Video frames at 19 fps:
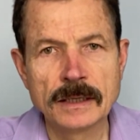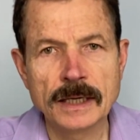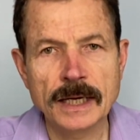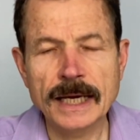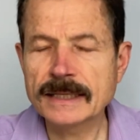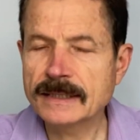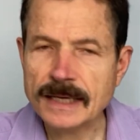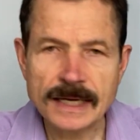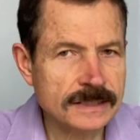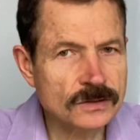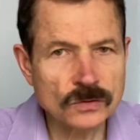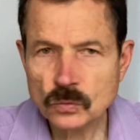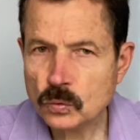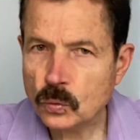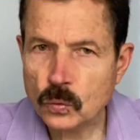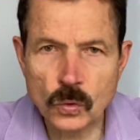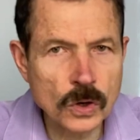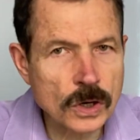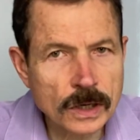It doesn't
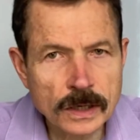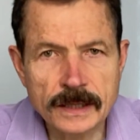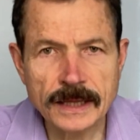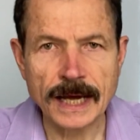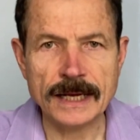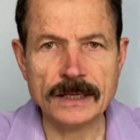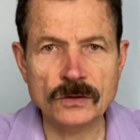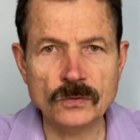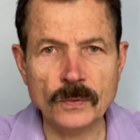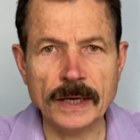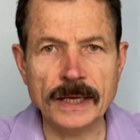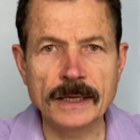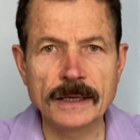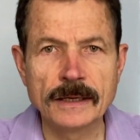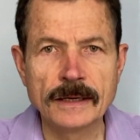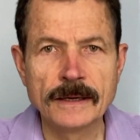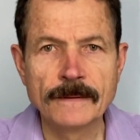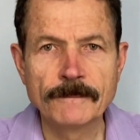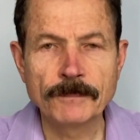work that way.
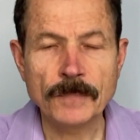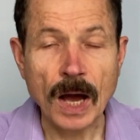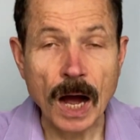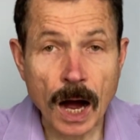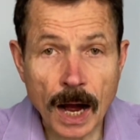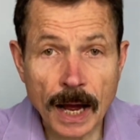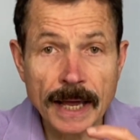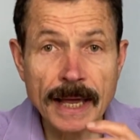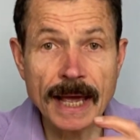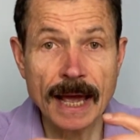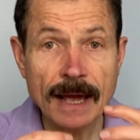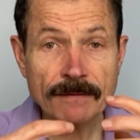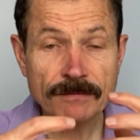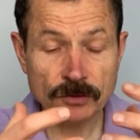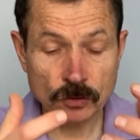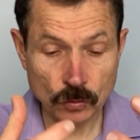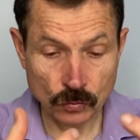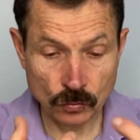I have to